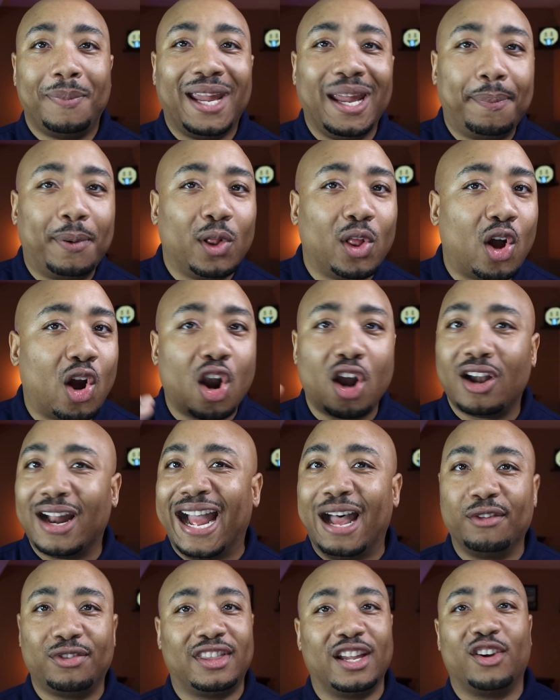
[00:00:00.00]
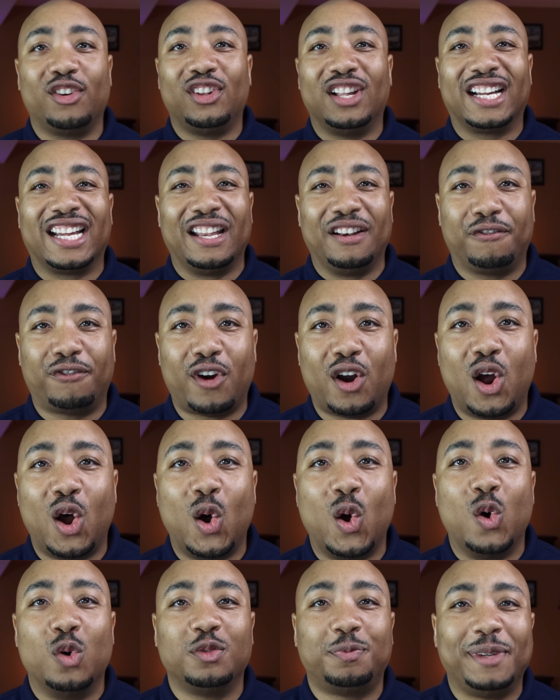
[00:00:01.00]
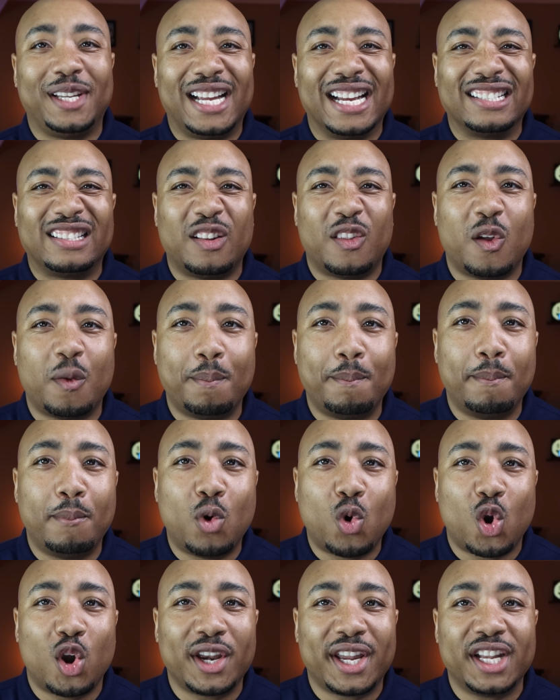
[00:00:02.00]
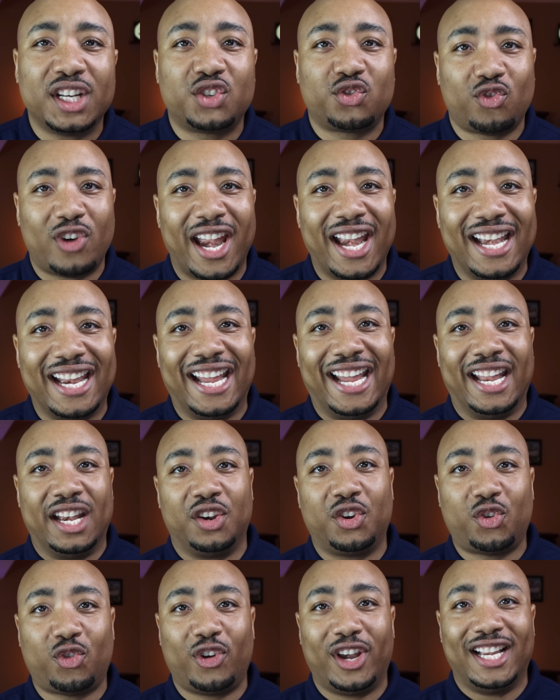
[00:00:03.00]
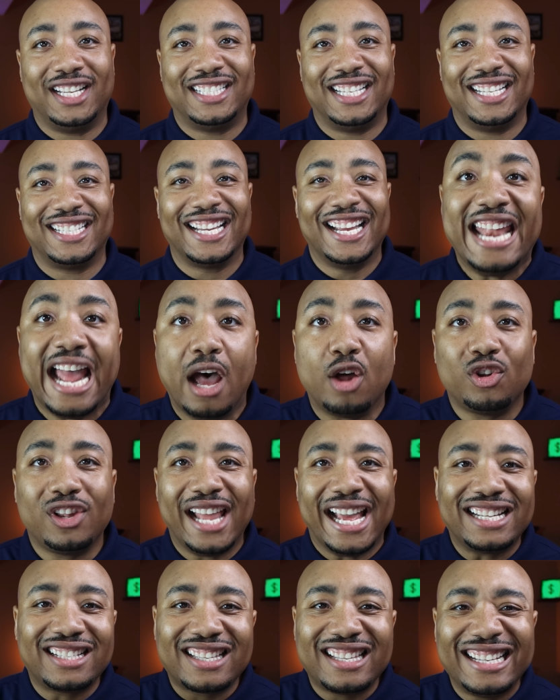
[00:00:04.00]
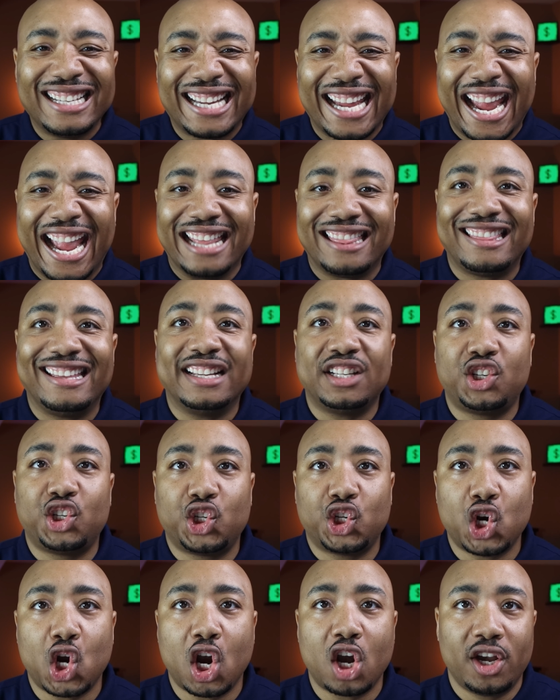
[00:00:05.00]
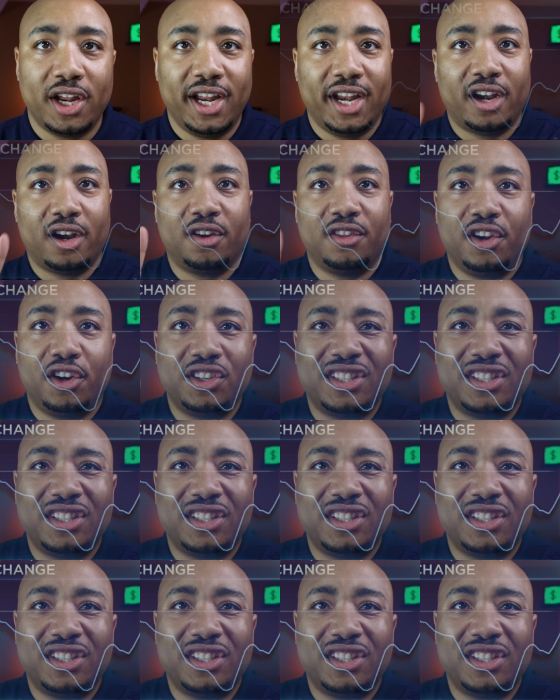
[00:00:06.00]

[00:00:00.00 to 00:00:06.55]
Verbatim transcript: People aren't out there looking for homes because of the mortgage rate increases. Now, let's look at this chart here.